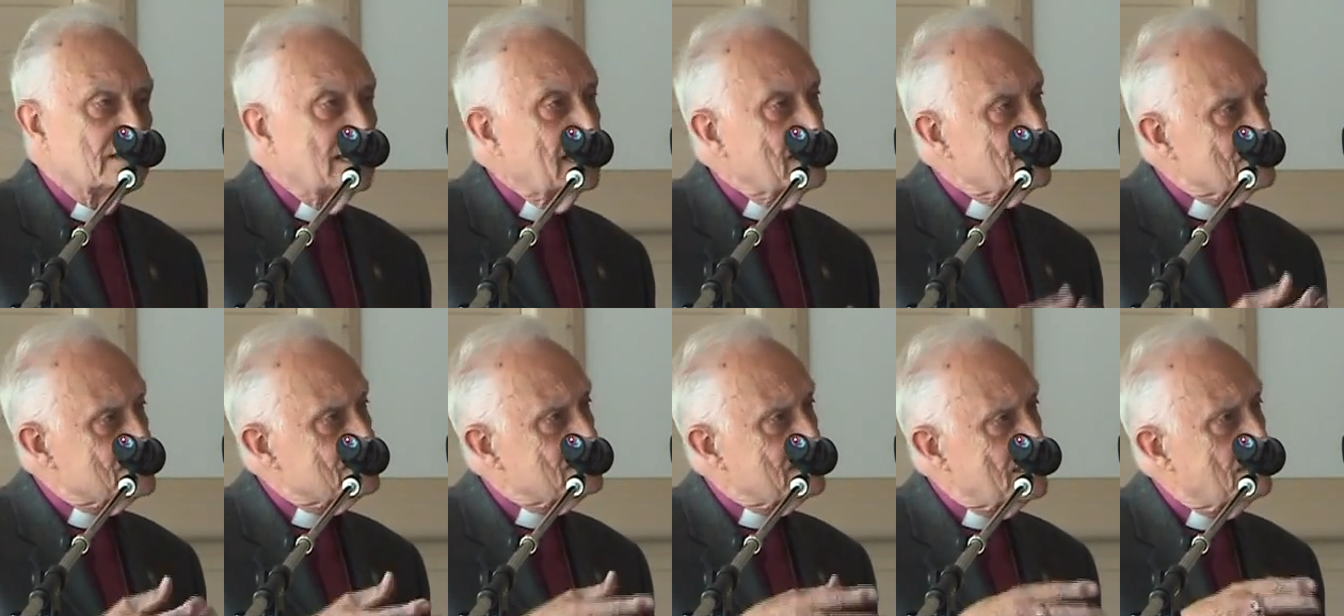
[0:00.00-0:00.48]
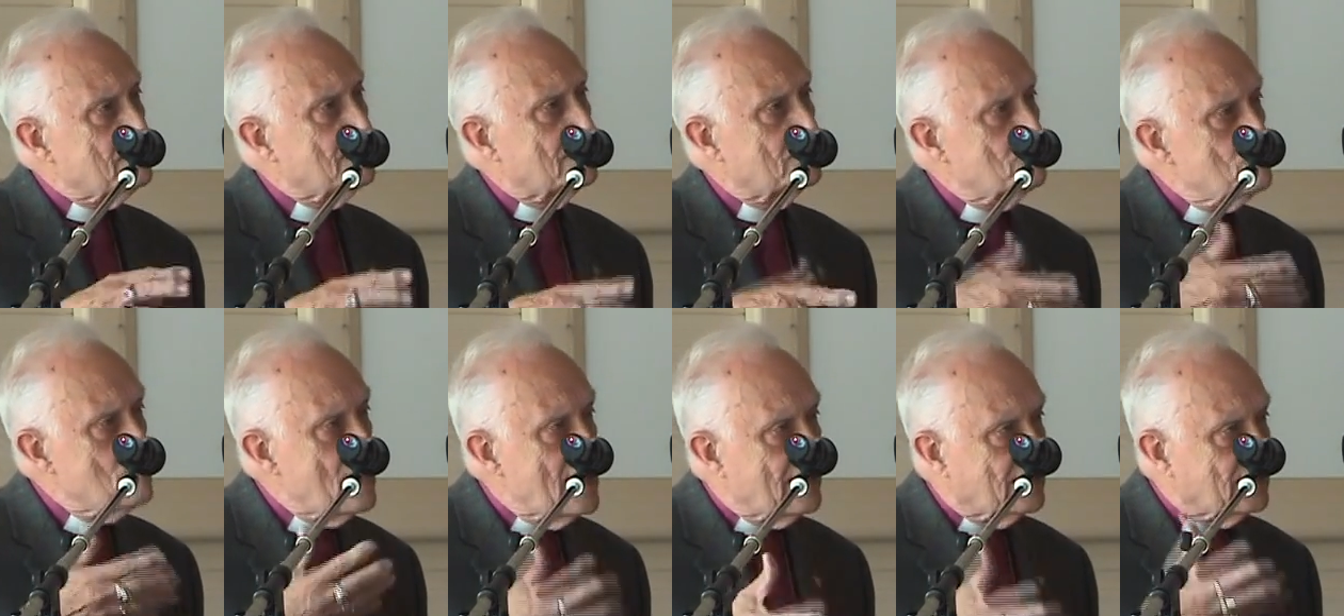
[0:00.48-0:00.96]
Yes, that the
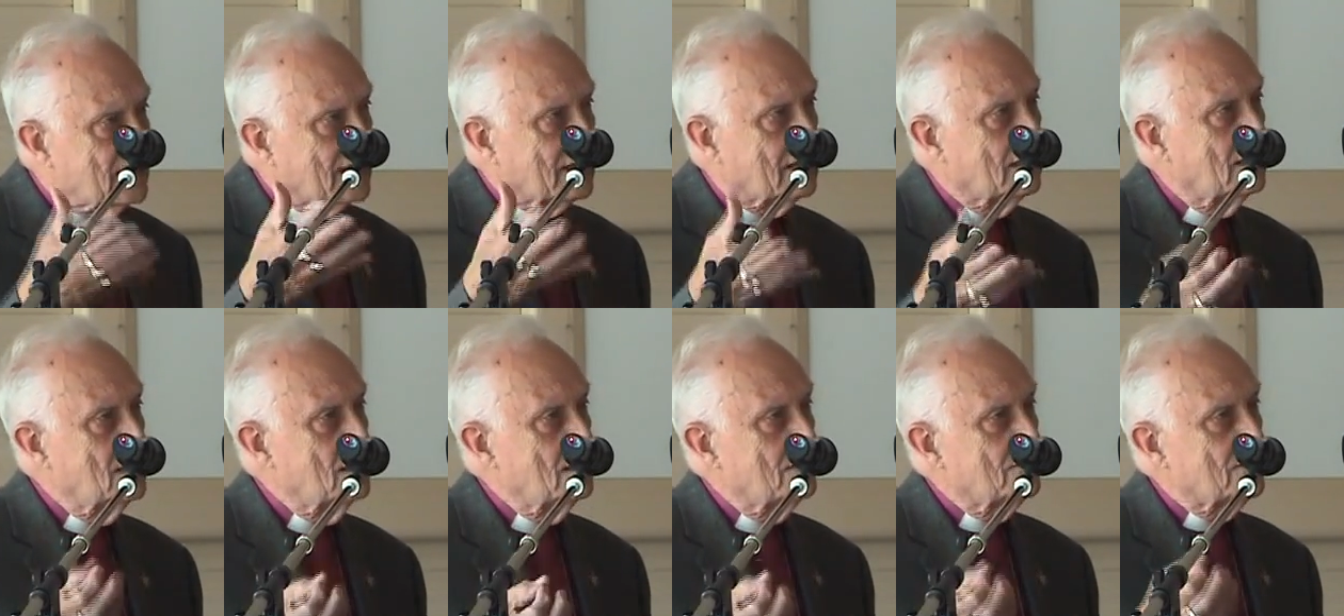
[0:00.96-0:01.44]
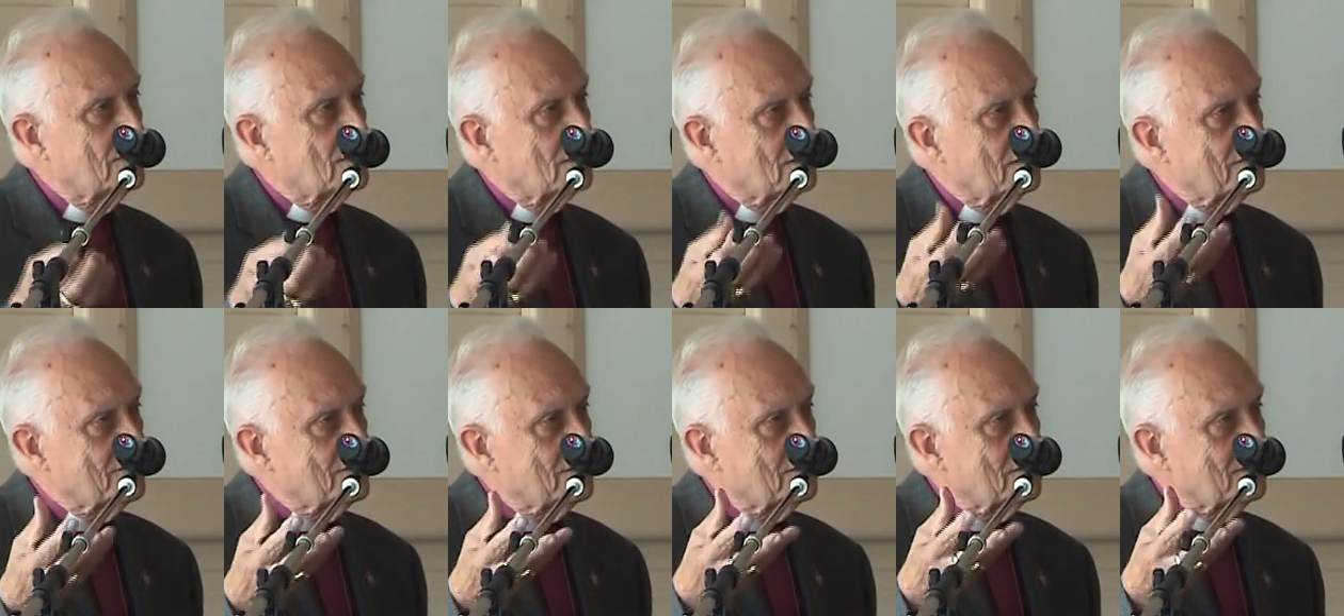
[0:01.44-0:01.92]
money,
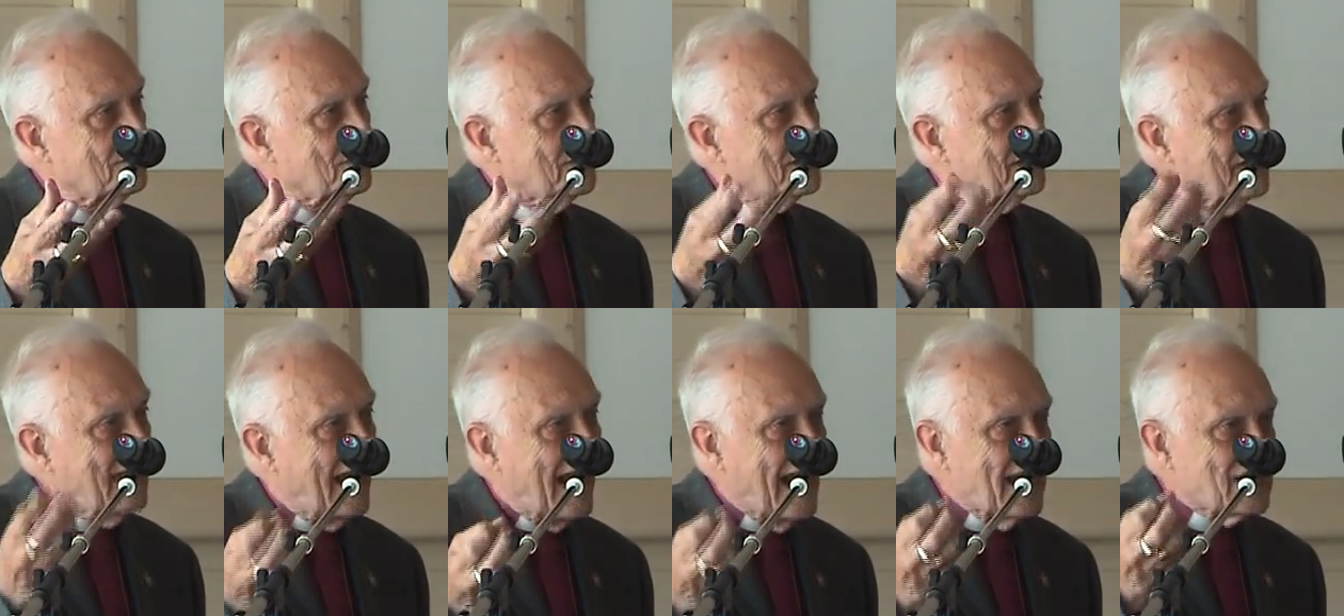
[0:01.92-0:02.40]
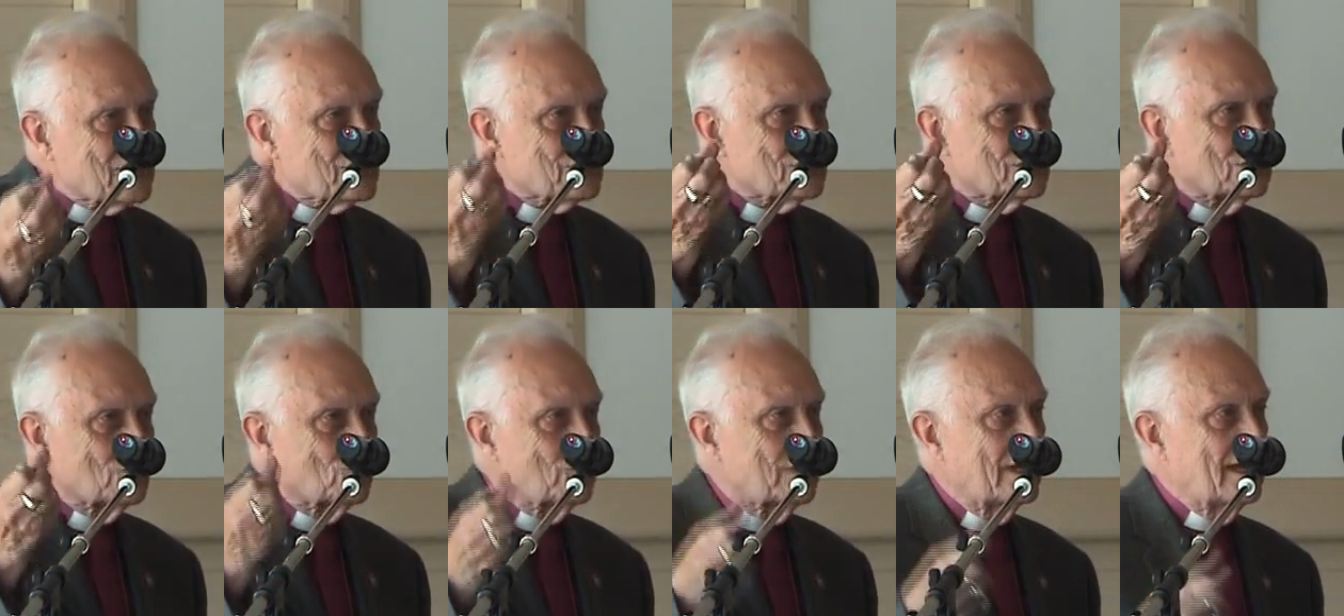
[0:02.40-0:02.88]
the cash
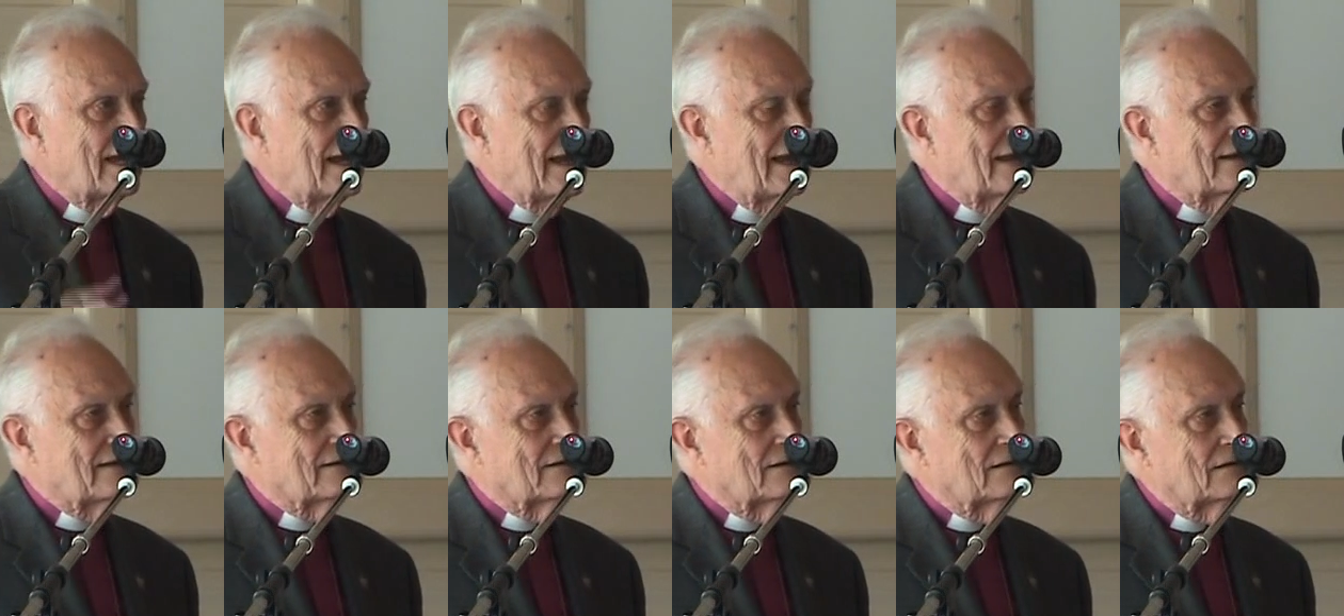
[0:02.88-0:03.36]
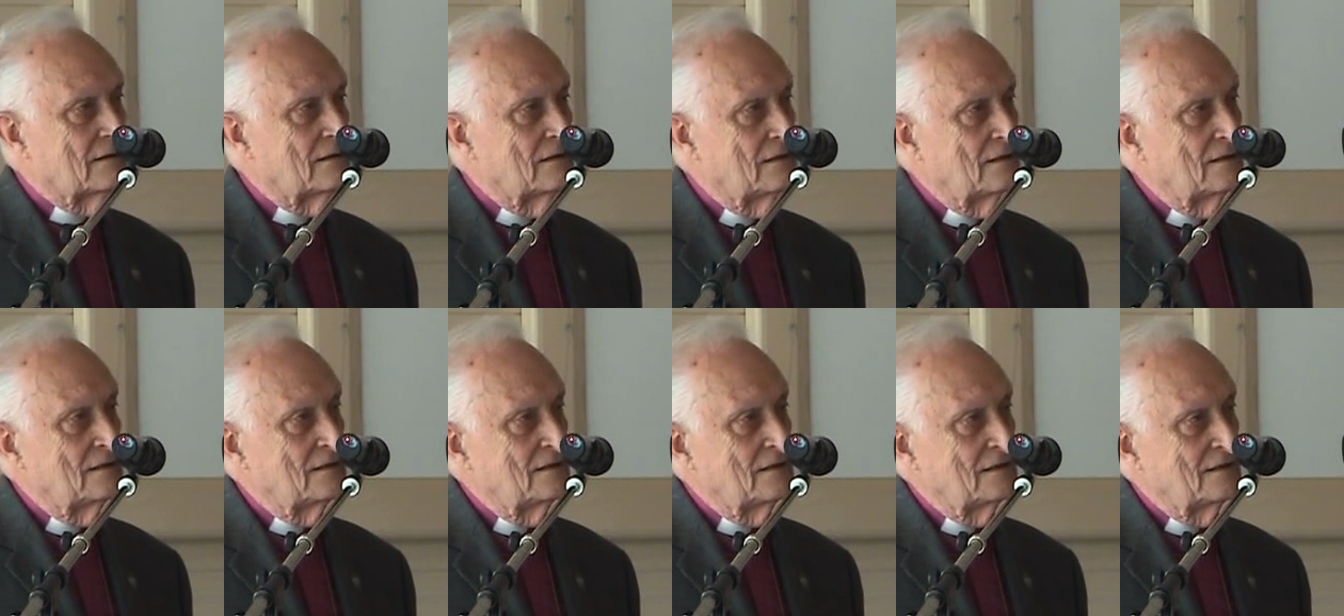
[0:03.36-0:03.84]
that we handle,
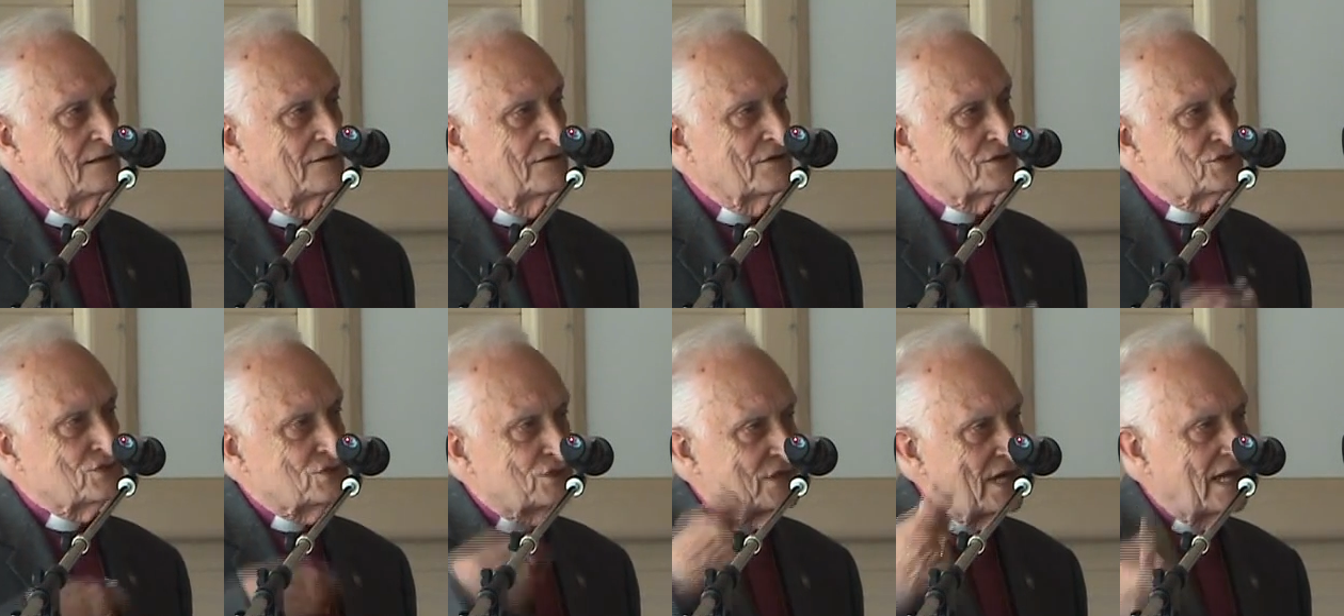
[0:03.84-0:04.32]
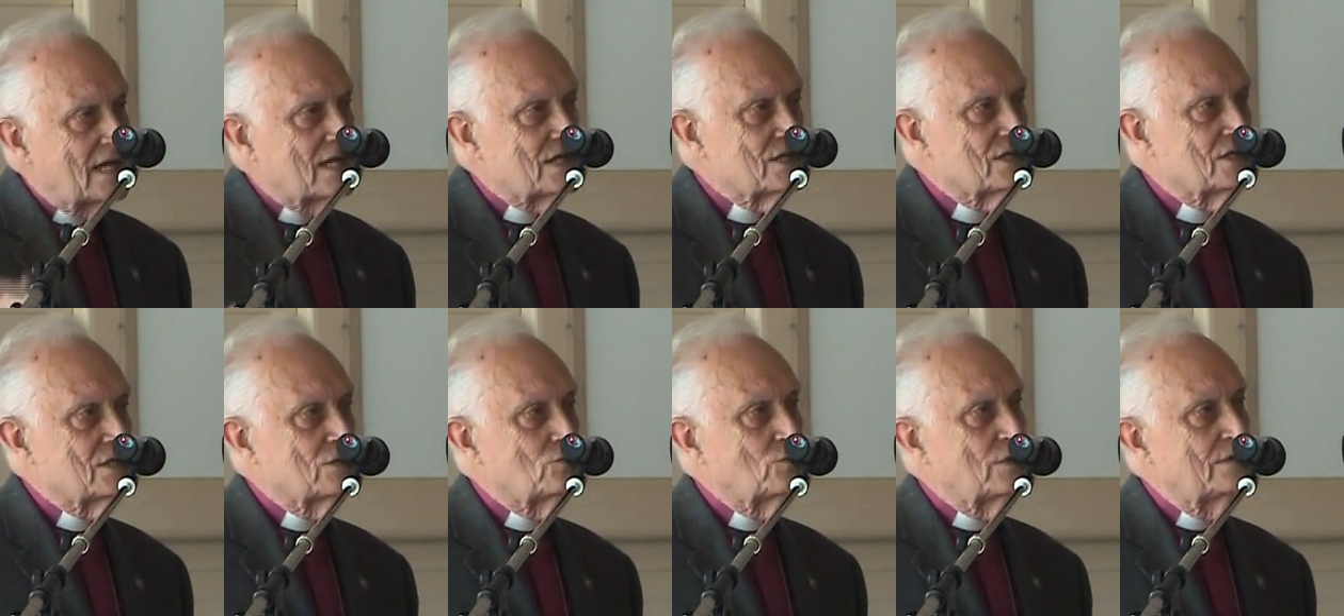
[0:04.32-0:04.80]
the
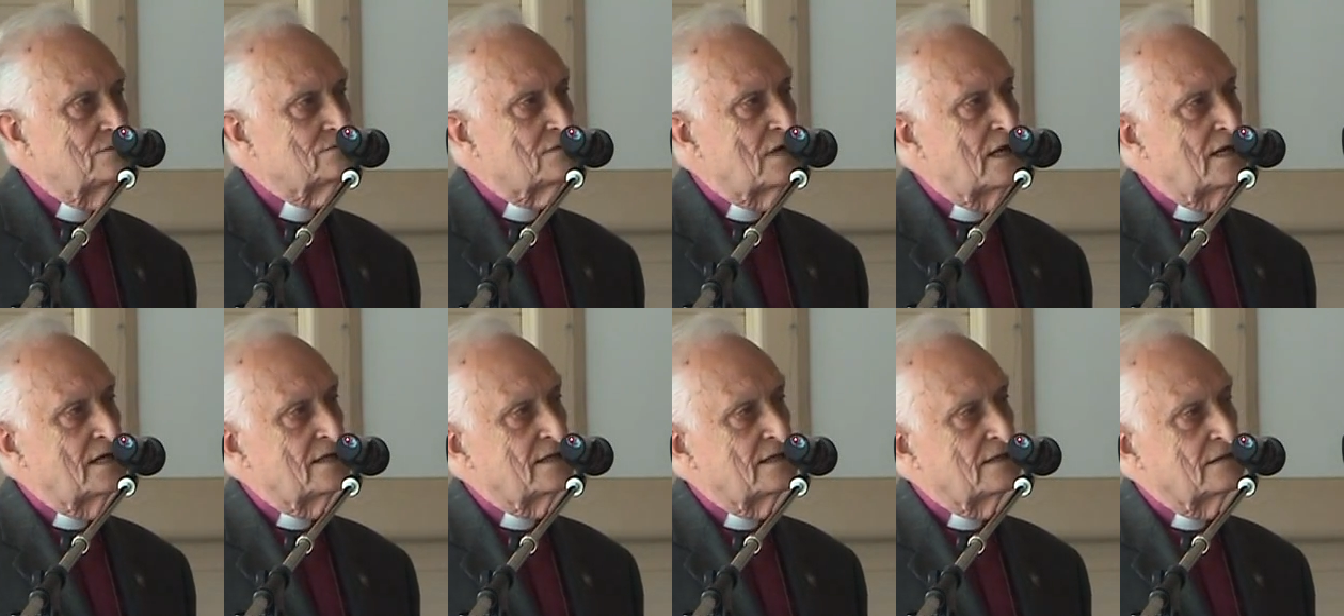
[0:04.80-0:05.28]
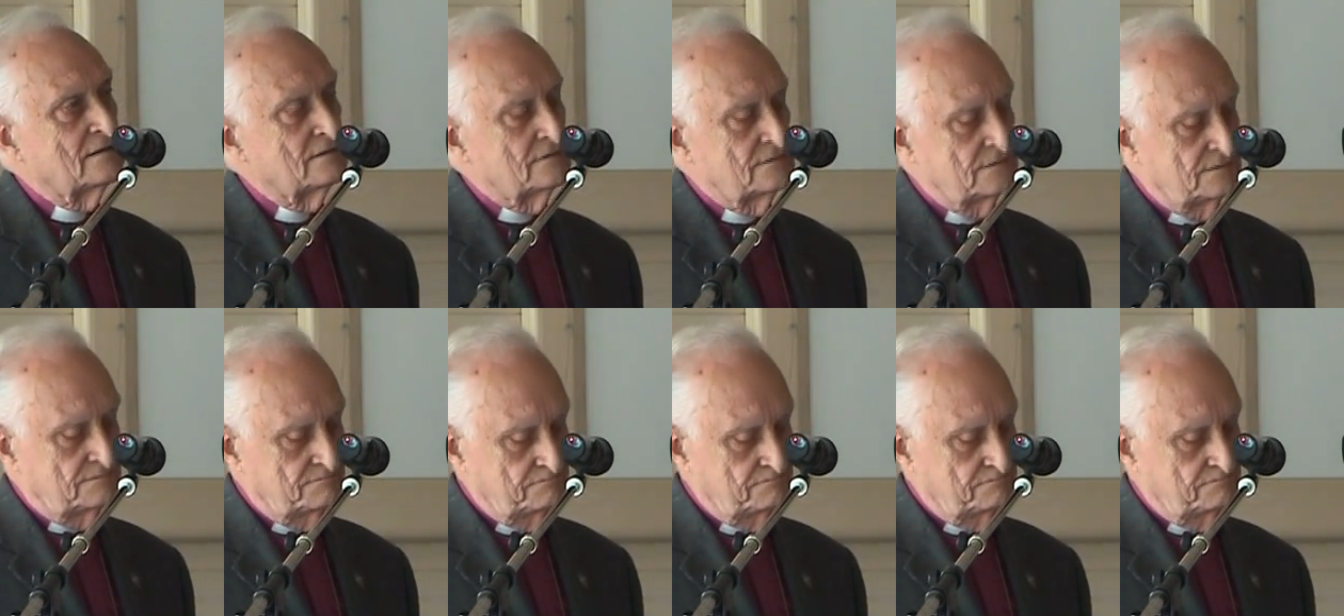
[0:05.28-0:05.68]
checks that we write out.